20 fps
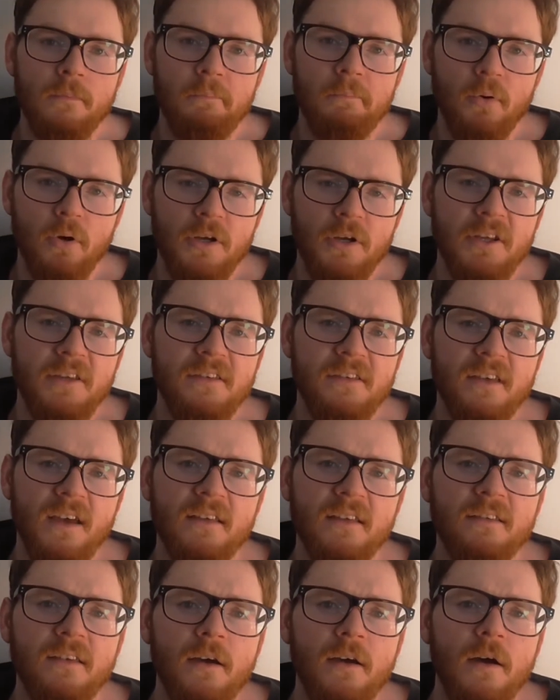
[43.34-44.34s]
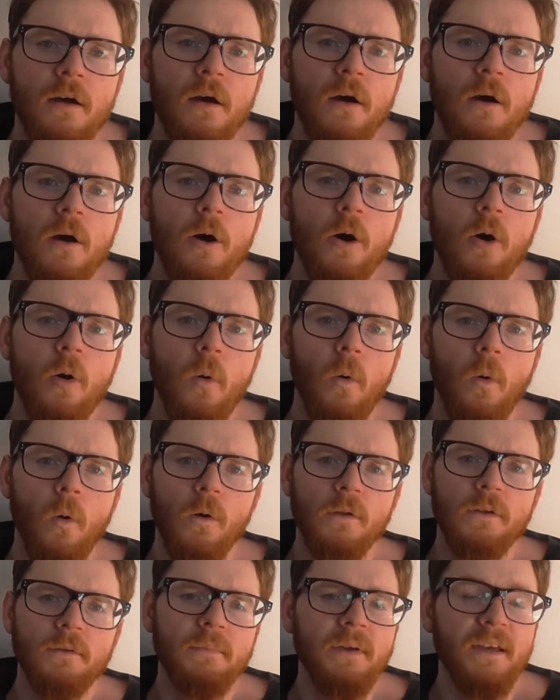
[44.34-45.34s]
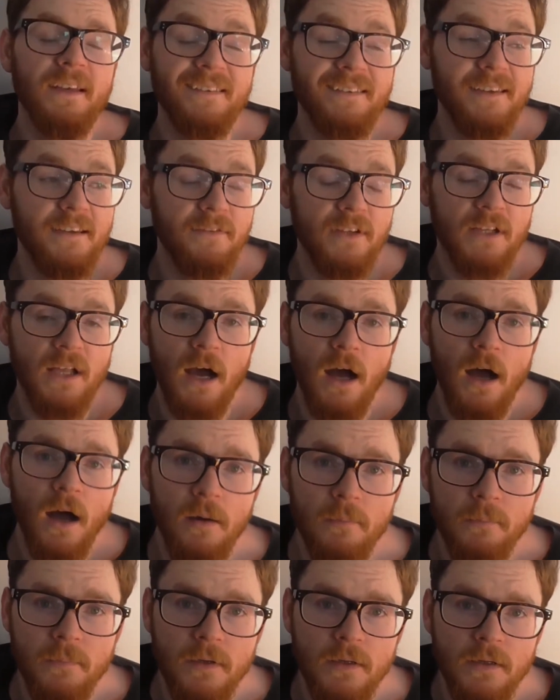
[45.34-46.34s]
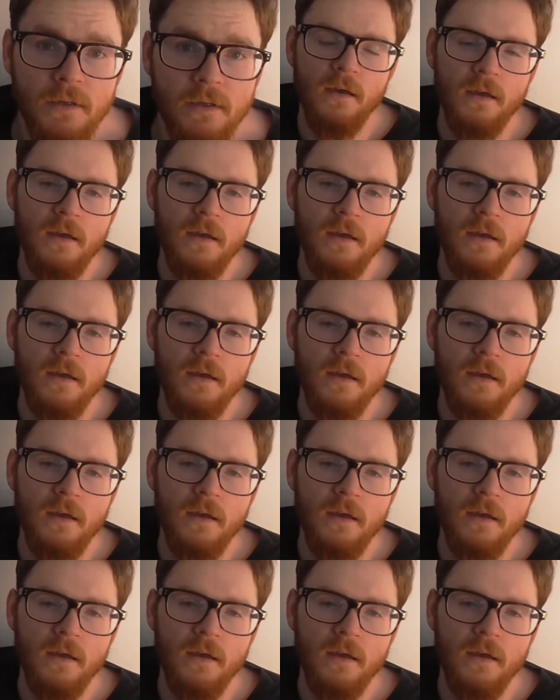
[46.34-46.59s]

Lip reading: Boogie says Autumn has given up.